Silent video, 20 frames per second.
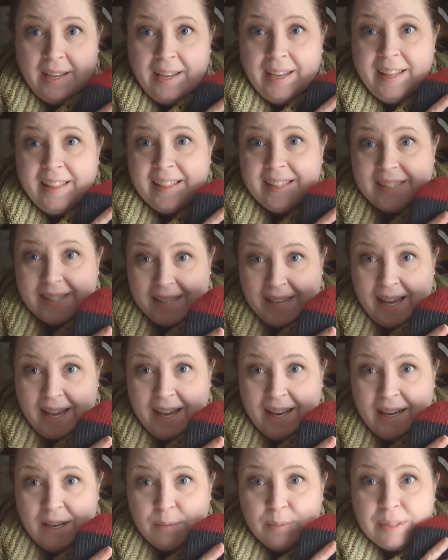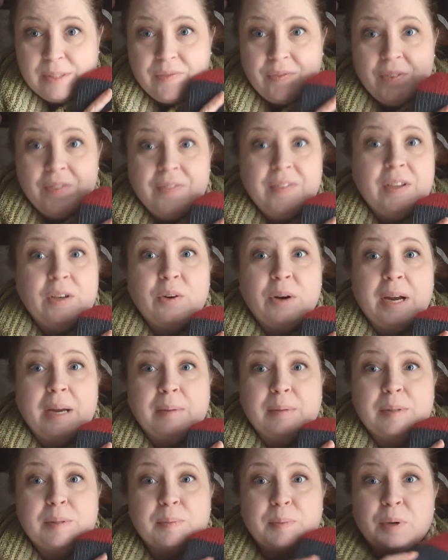in the skein. It was 50
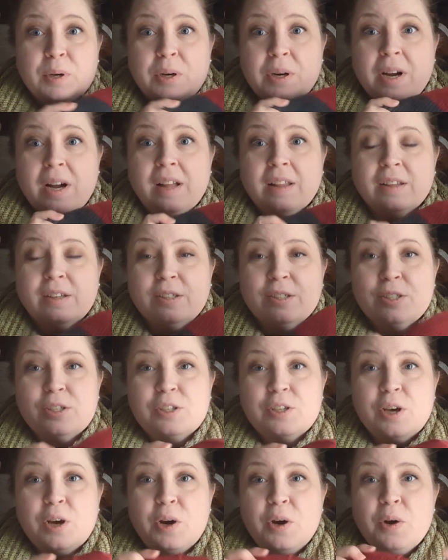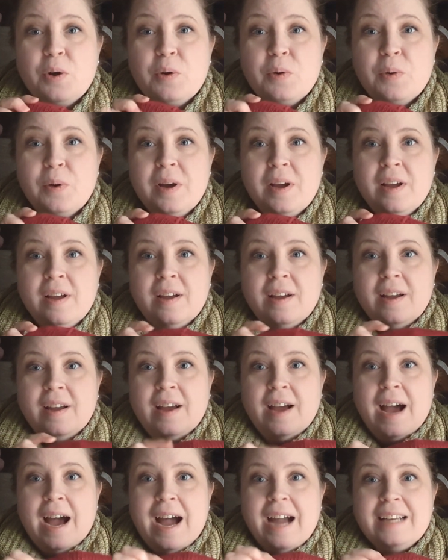grams per color. So
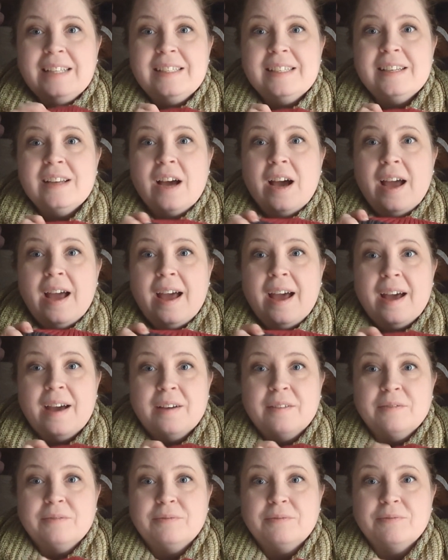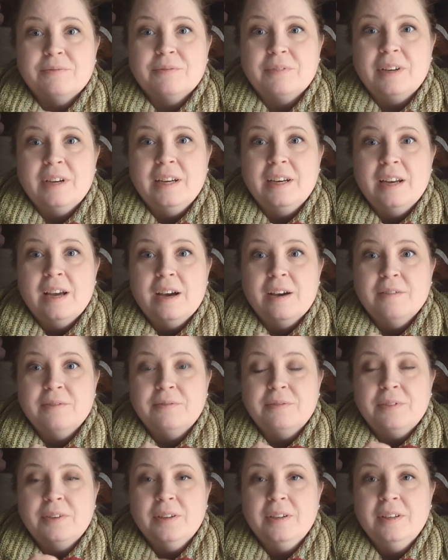I did not have
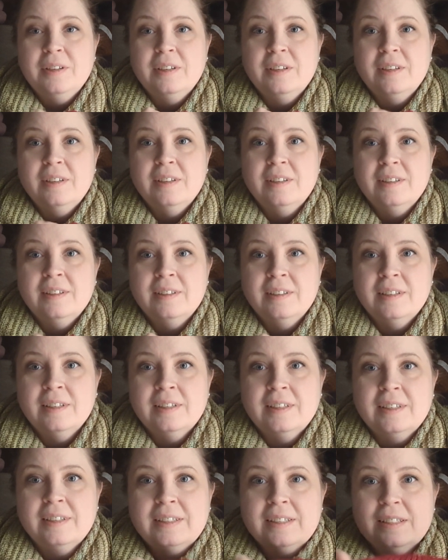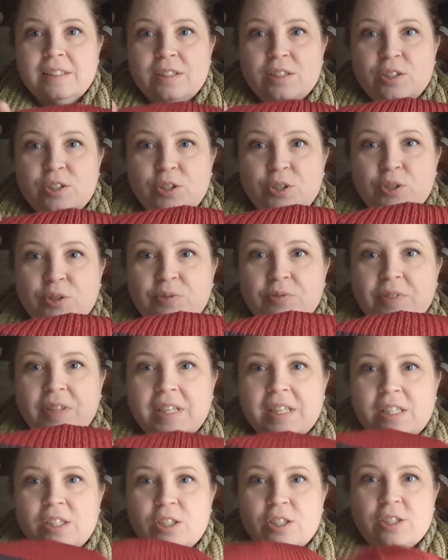enough to
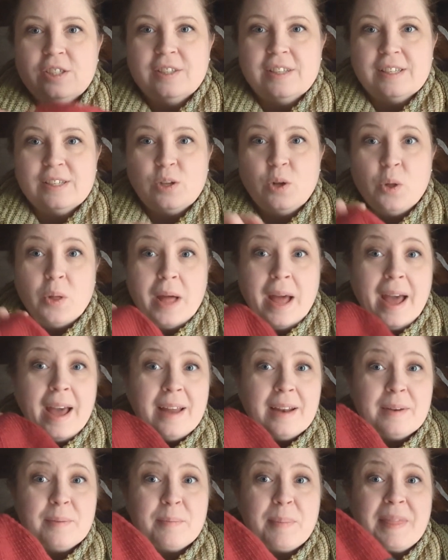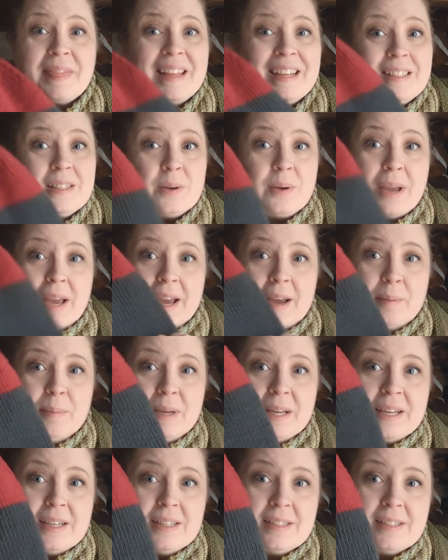finish this whole hat, but that's okay
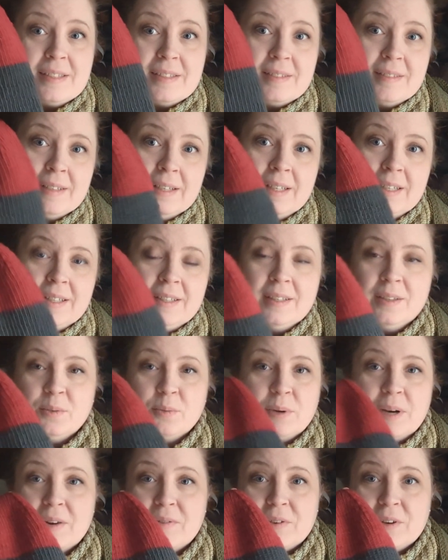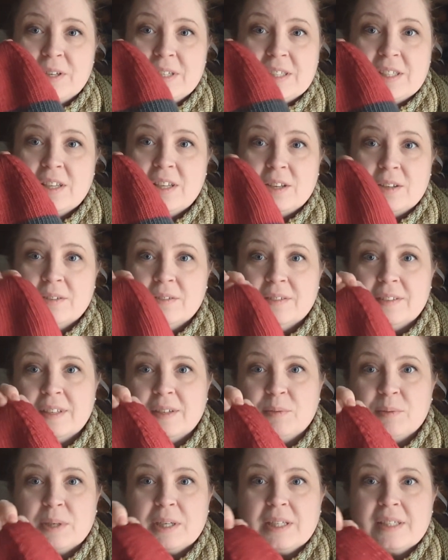because whatever, it's cute,
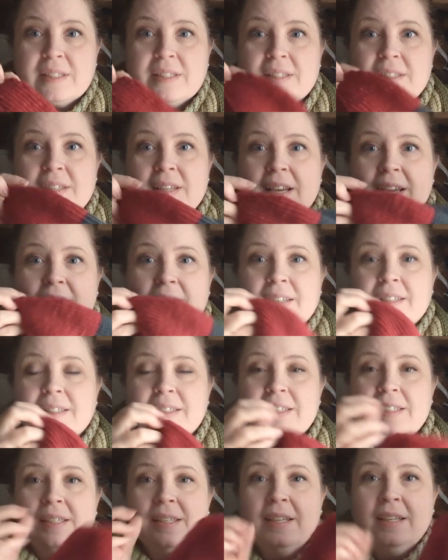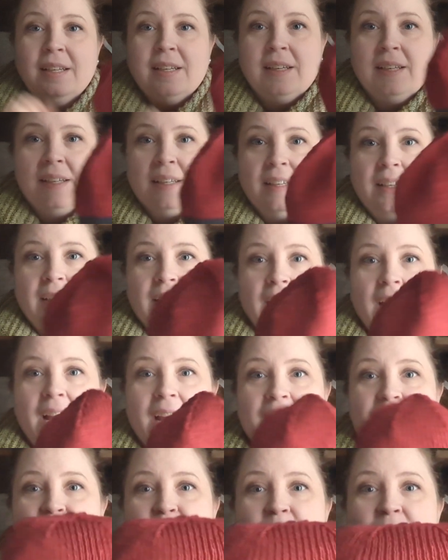it works, and I
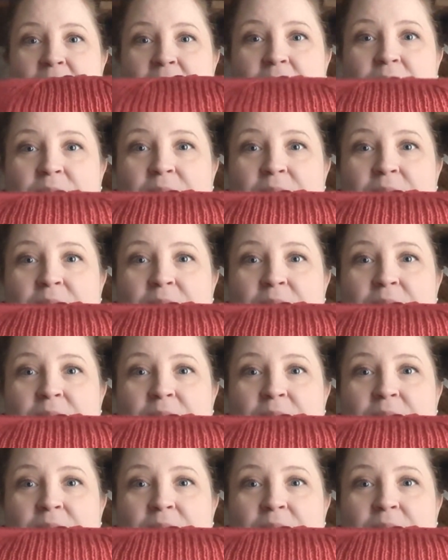have been